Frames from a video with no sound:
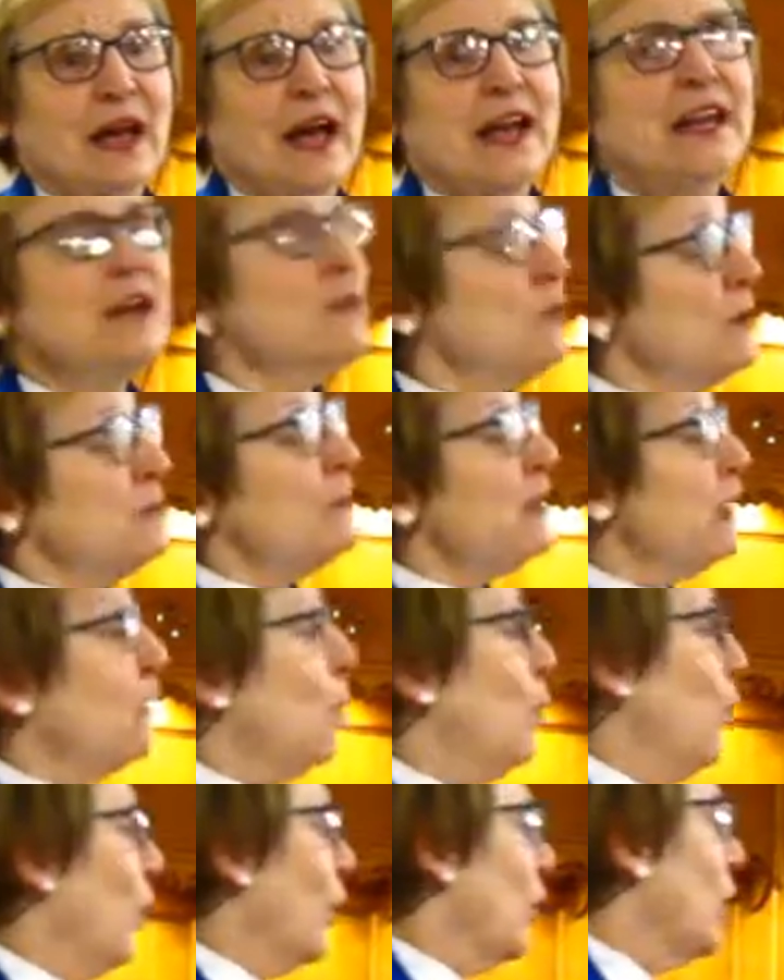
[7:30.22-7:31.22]
And it would be
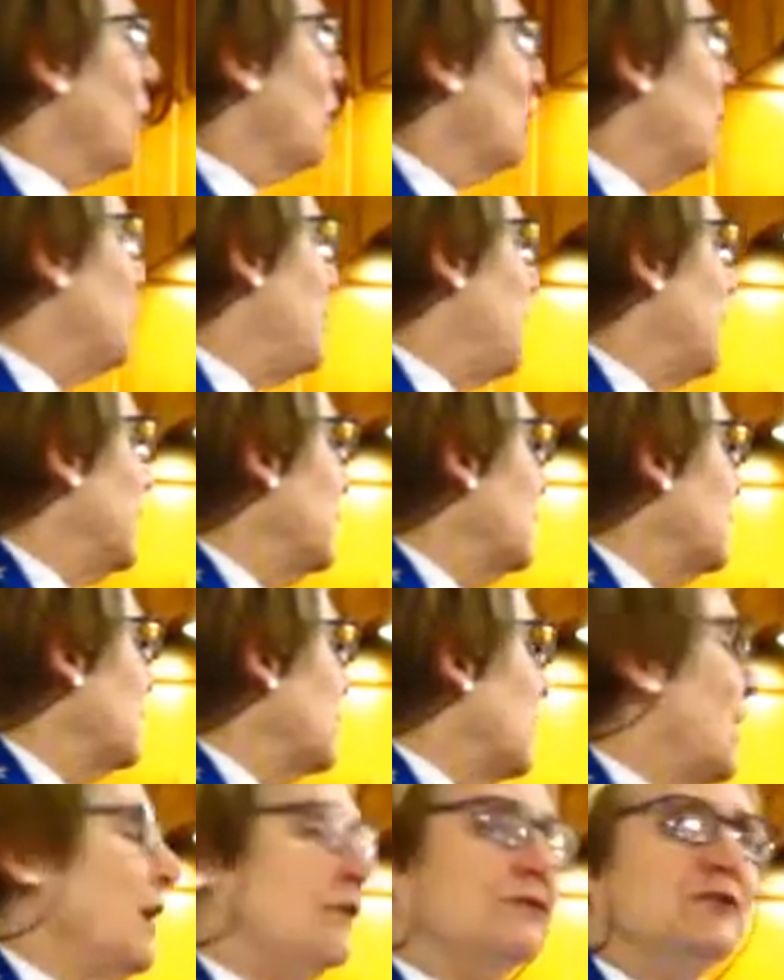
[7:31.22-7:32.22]
a world
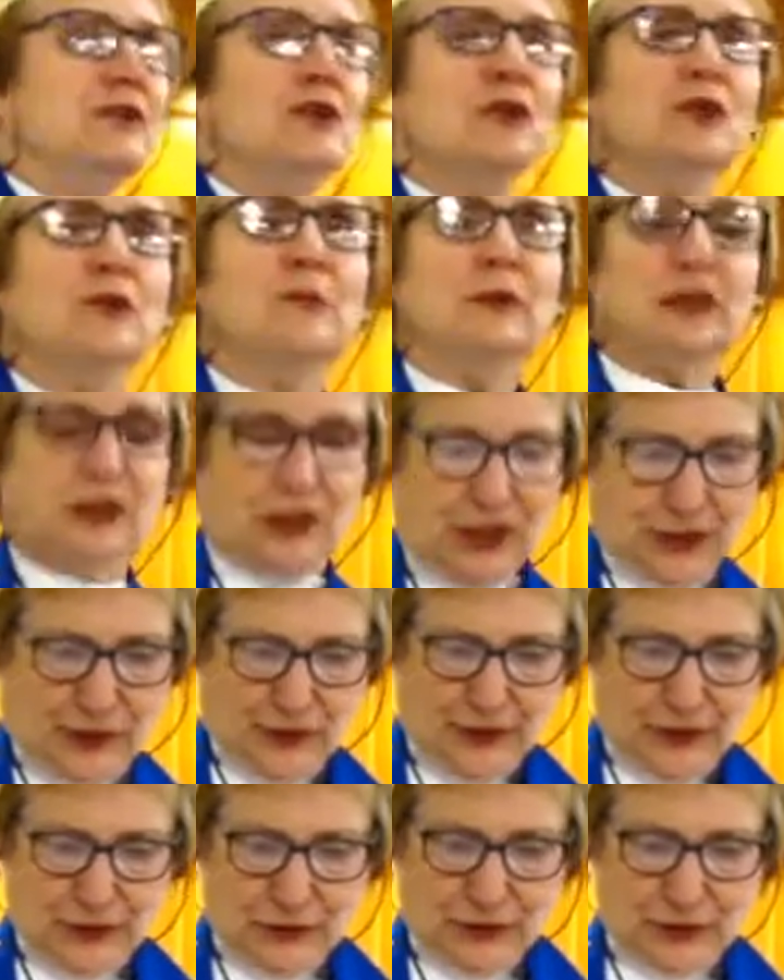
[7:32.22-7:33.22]
built of new
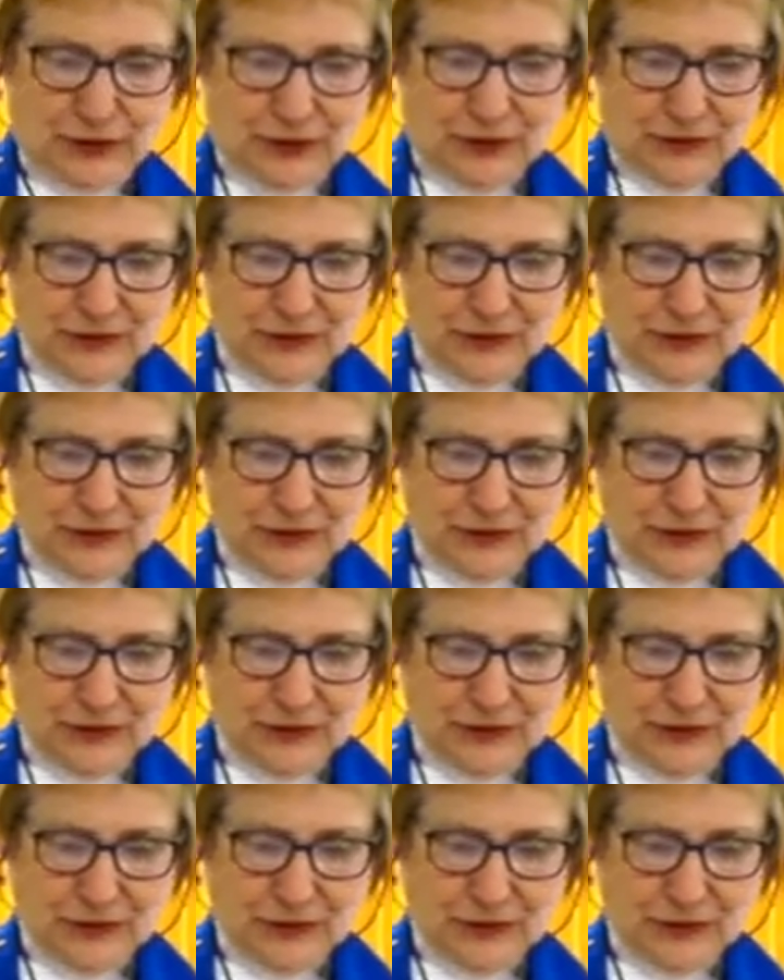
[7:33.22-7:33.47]
materials,